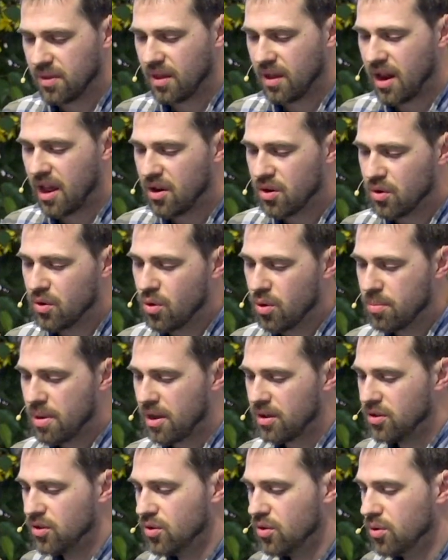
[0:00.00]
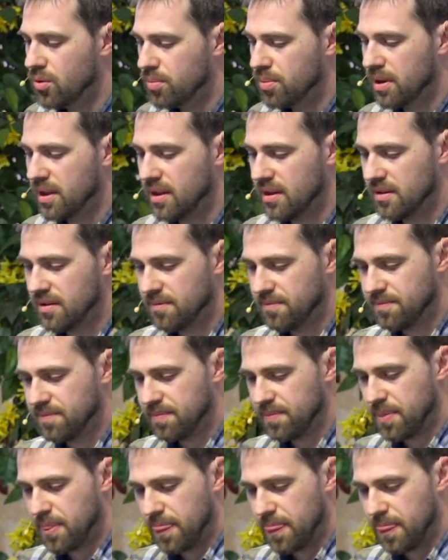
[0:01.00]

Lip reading: And I don't know about you, but